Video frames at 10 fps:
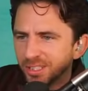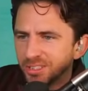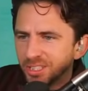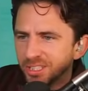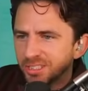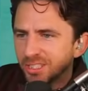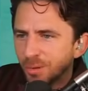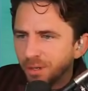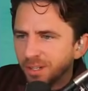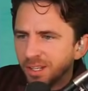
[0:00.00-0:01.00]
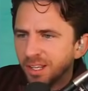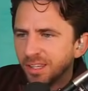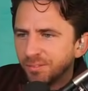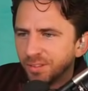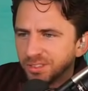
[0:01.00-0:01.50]
and she needs someone
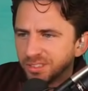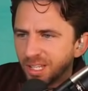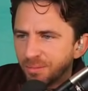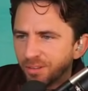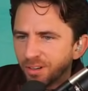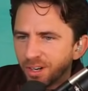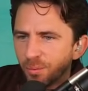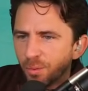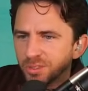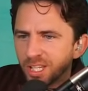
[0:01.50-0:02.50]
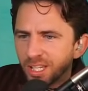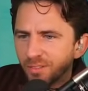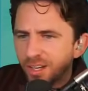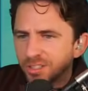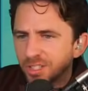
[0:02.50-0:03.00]
that feels the same for her and won't take
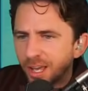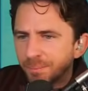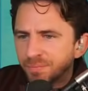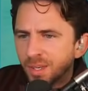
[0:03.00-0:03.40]
advantage of that.